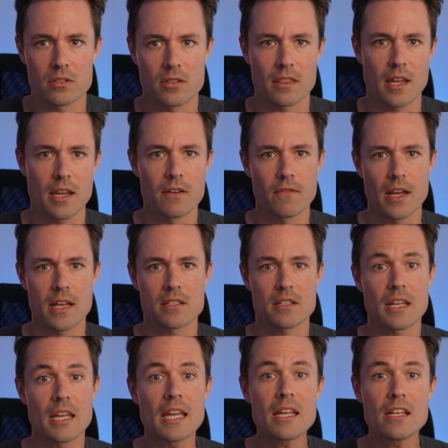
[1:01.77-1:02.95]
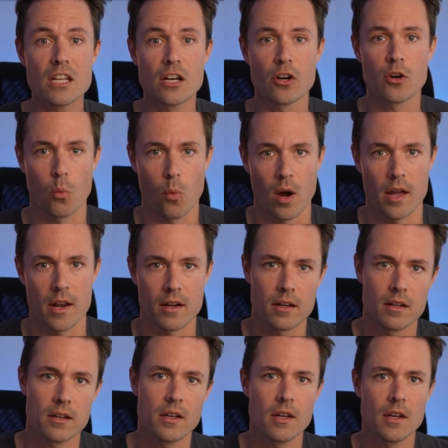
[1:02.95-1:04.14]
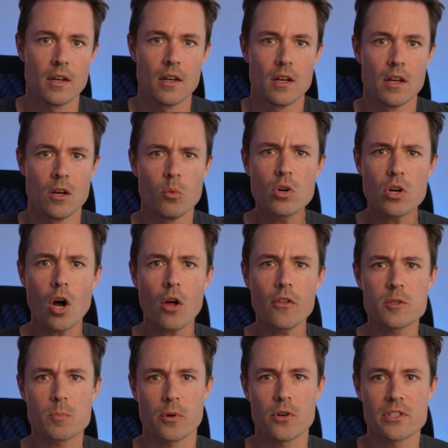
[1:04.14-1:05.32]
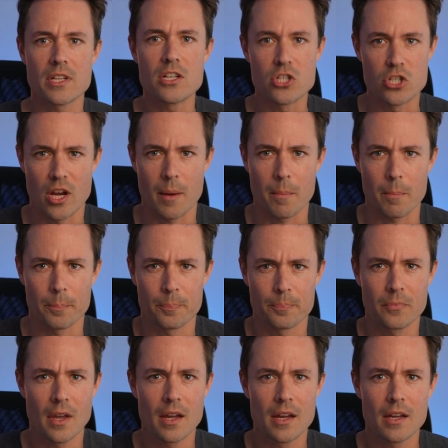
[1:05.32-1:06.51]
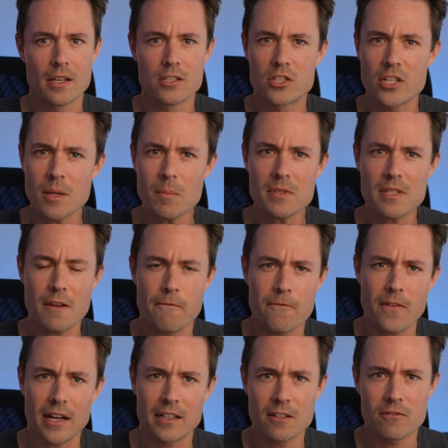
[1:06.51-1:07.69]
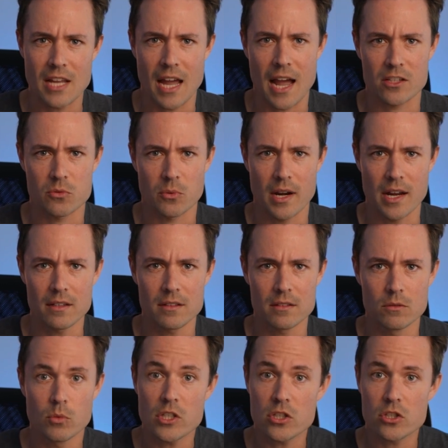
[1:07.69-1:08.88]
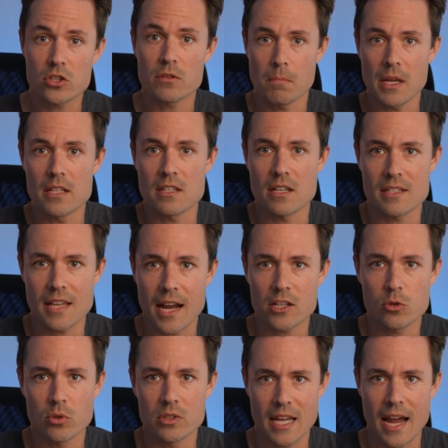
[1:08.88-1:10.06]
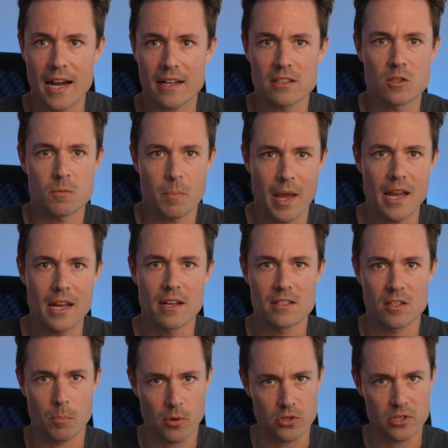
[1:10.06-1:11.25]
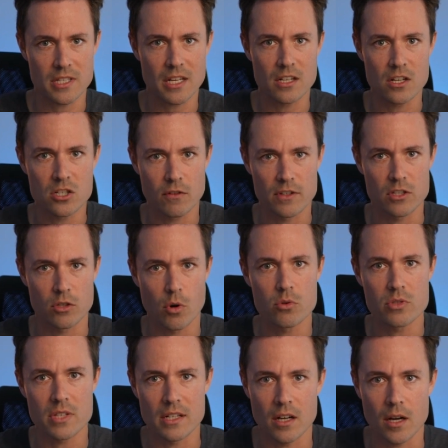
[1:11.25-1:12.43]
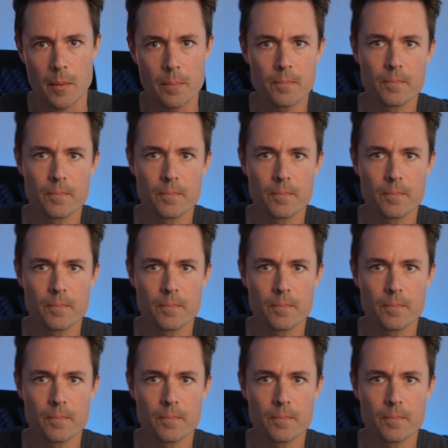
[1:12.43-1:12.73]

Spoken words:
that they invest in year one. We'll call this person Jim. Jim's effective tax rate, which means his actual taxes paid as a percentage of his gross income,